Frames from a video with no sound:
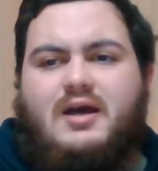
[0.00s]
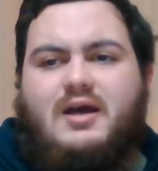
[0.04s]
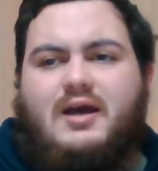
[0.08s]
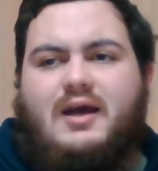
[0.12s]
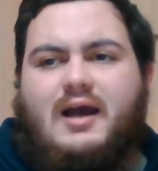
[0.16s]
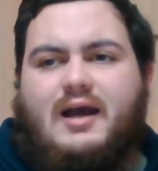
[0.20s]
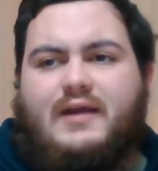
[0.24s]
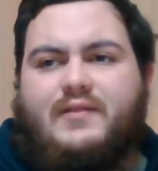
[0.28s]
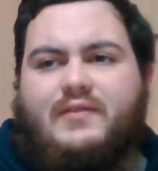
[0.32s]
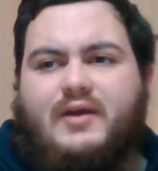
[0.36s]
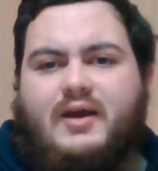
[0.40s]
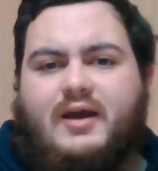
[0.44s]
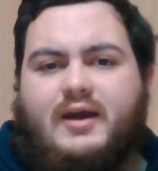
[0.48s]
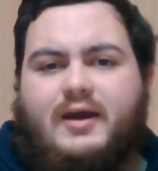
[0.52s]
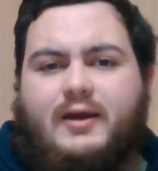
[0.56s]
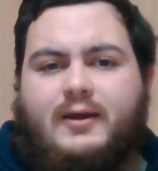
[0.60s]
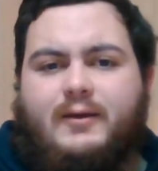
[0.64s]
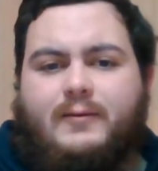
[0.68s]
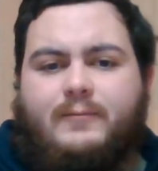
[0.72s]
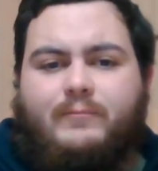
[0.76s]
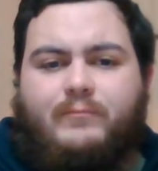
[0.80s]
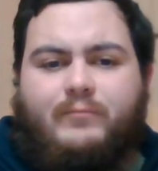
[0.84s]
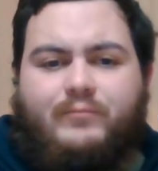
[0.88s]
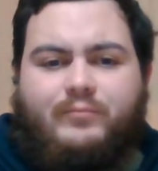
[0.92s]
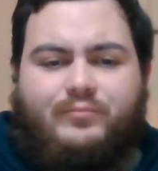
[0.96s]
and
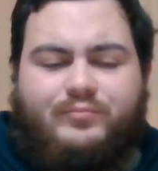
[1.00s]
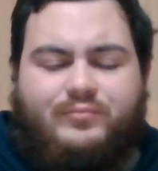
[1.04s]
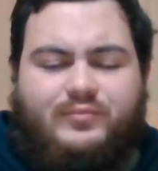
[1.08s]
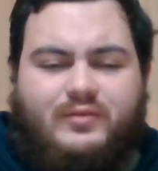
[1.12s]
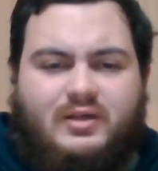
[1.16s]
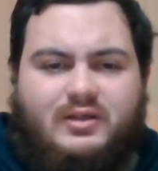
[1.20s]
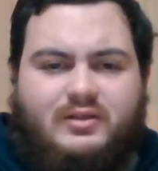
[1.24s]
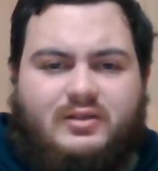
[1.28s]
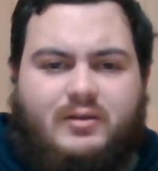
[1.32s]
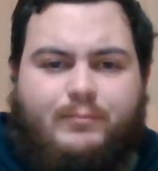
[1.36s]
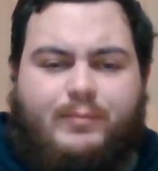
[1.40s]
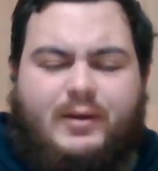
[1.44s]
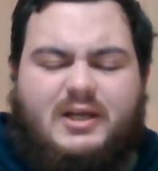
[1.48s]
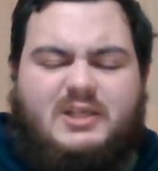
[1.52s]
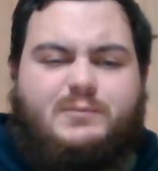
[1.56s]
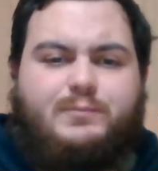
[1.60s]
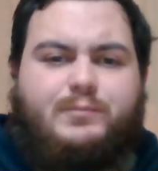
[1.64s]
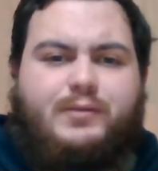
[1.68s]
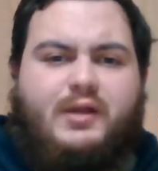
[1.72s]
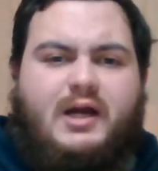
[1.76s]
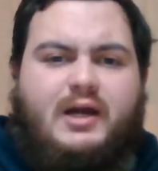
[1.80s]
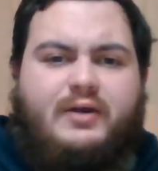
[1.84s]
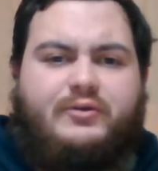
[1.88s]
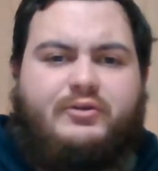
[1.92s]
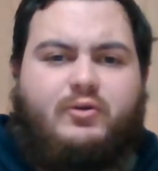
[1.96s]
then the best
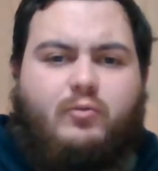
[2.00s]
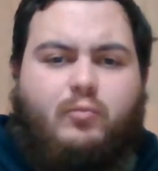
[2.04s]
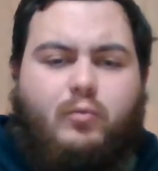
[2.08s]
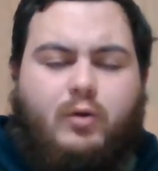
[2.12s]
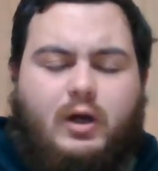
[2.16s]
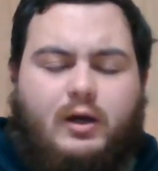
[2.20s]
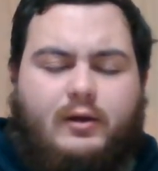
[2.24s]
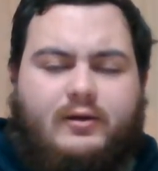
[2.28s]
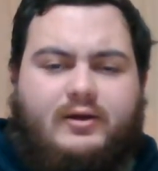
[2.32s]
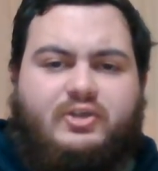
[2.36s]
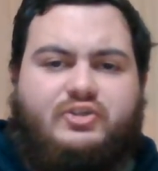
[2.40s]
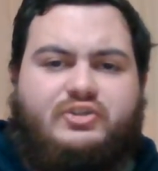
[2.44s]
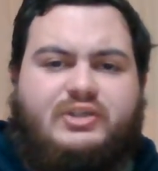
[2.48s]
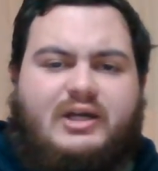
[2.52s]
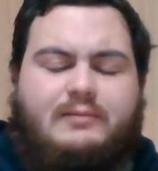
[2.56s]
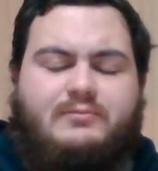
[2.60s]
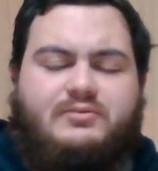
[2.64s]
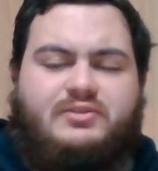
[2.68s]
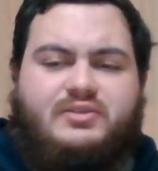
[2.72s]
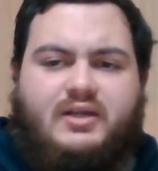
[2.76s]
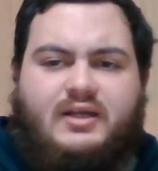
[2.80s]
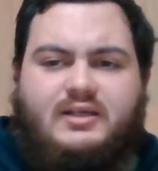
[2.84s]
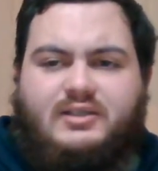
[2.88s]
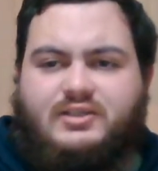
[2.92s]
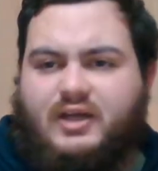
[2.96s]
player in the world, and James
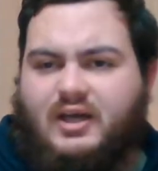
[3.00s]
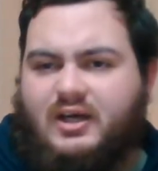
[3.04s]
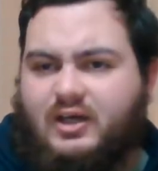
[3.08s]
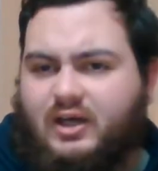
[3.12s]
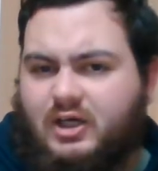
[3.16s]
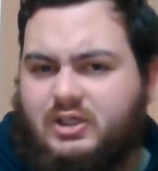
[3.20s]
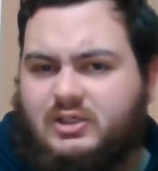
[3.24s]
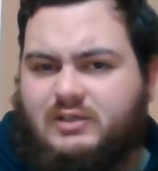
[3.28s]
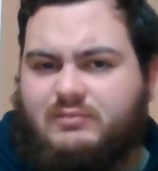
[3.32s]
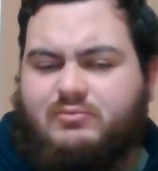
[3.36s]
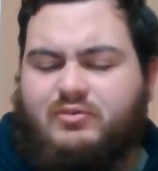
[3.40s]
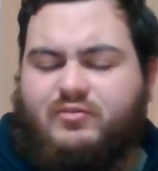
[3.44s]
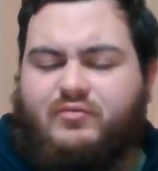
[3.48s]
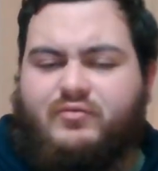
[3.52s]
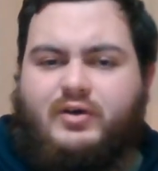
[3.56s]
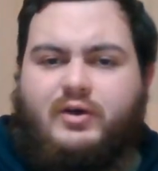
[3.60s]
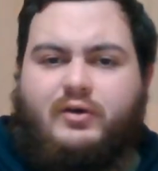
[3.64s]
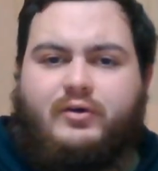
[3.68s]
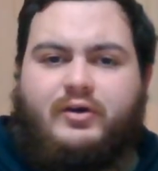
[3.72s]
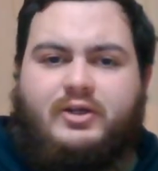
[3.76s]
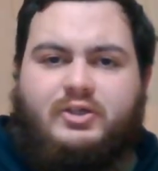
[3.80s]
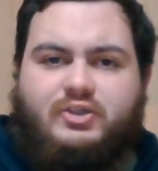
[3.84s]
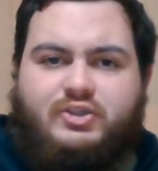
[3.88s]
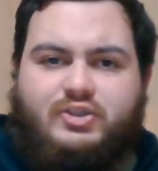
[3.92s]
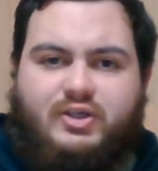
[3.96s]
Tedesco, goes off the
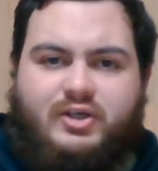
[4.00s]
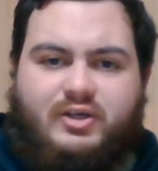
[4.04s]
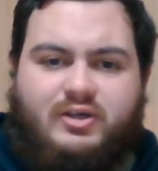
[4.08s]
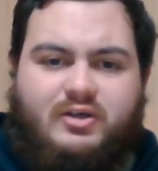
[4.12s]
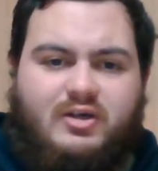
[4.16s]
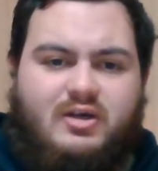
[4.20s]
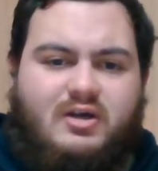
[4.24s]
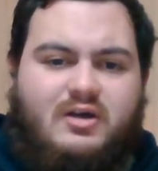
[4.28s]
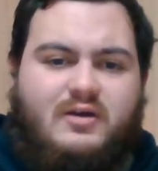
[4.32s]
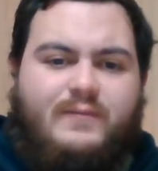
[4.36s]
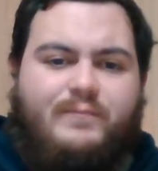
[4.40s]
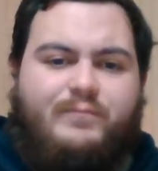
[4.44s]
field injured.